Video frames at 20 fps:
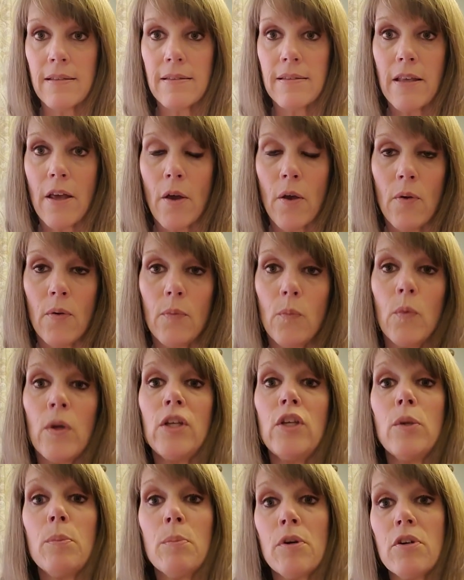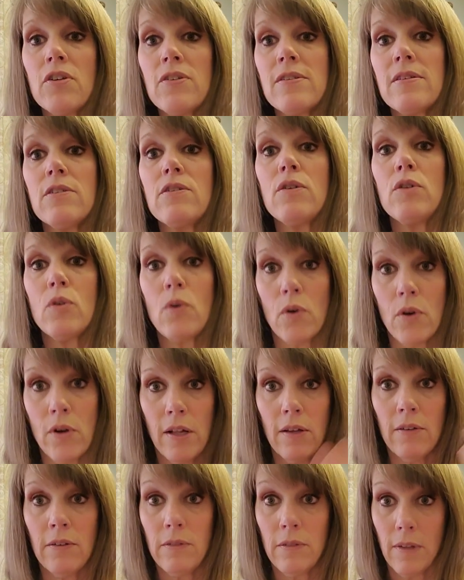So when you purchase a
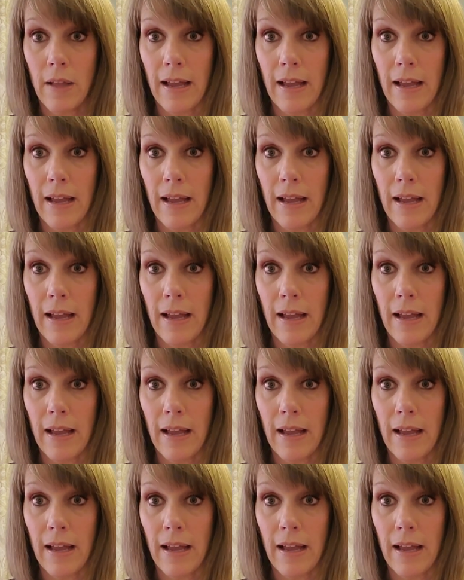tutorial,